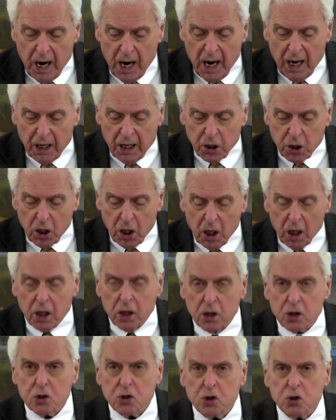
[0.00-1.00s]
and
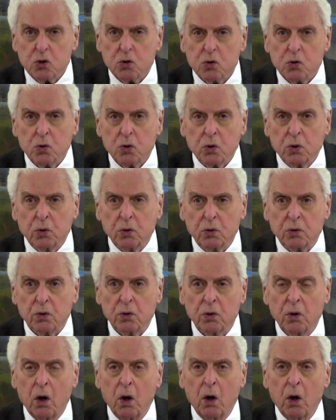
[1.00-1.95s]
his truth